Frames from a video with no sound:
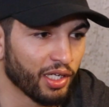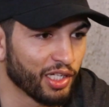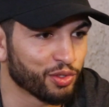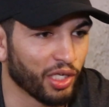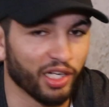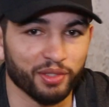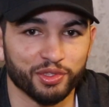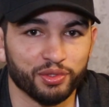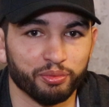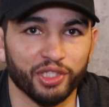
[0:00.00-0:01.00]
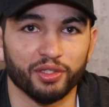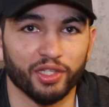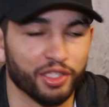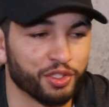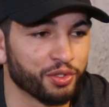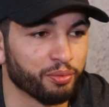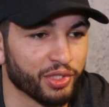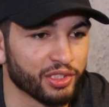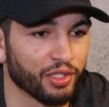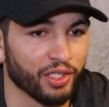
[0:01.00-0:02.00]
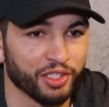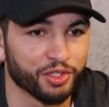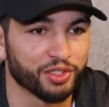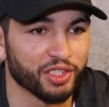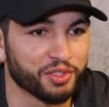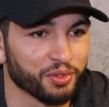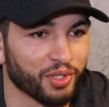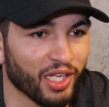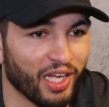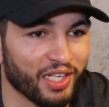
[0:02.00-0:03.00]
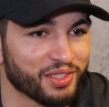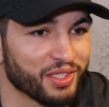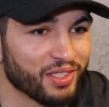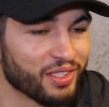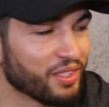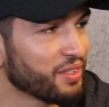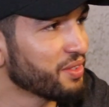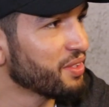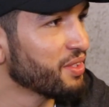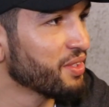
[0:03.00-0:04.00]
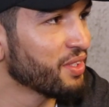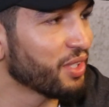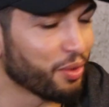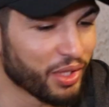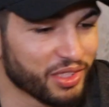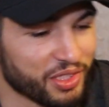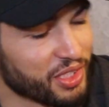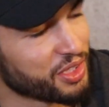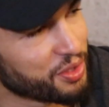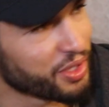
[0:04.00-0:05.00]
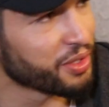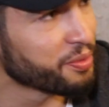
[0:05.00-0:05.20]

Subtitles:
try to be Brazilian Jiu-Jitsu class, and the rest is history.